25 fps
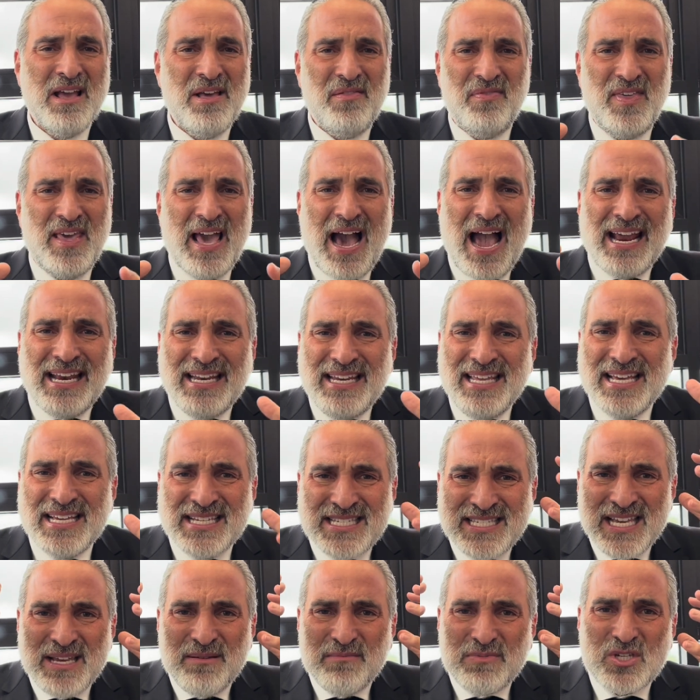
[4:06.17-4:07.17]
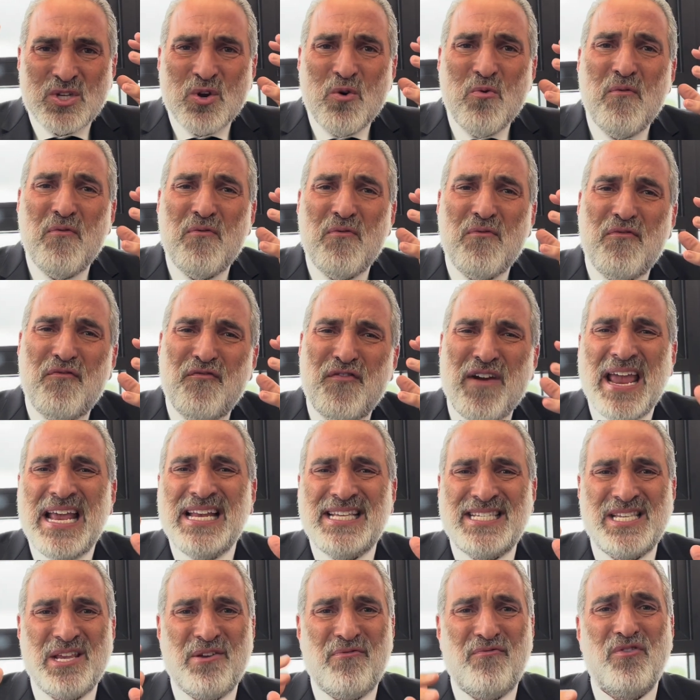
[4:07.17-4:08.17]
The idea seemed so
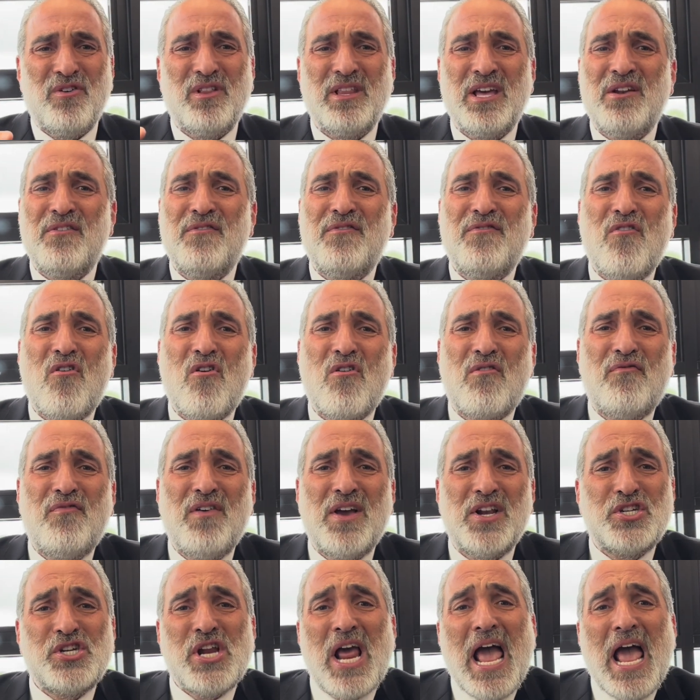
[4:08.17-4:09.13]
fanciful and far-fetched.